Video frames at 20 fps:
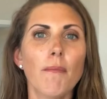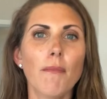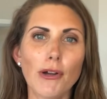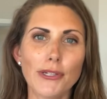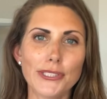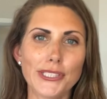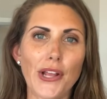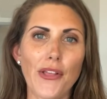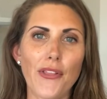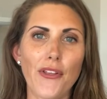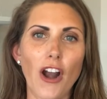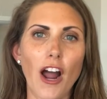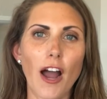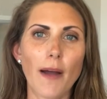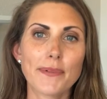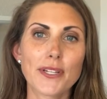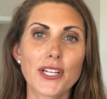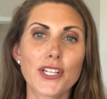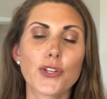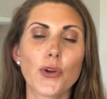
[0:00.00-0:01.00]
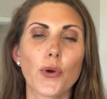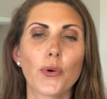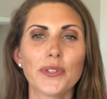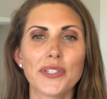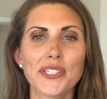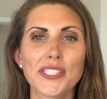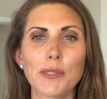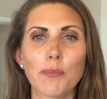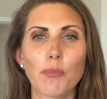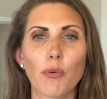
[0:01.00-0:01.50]
Most other options
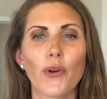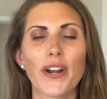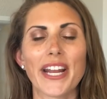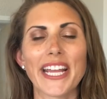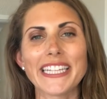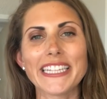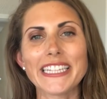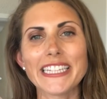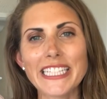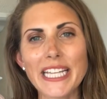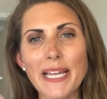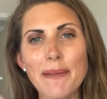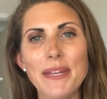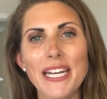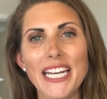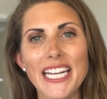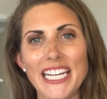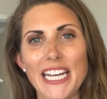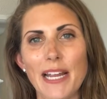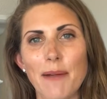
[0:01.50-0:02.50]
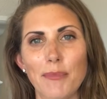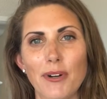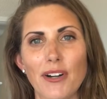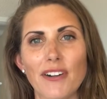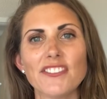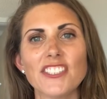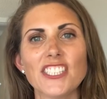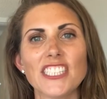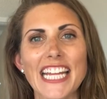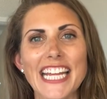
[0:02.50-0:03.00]
only support a limited number
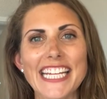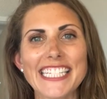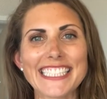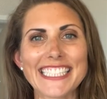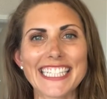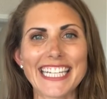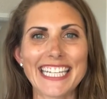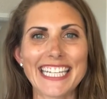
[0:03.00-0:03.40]
of states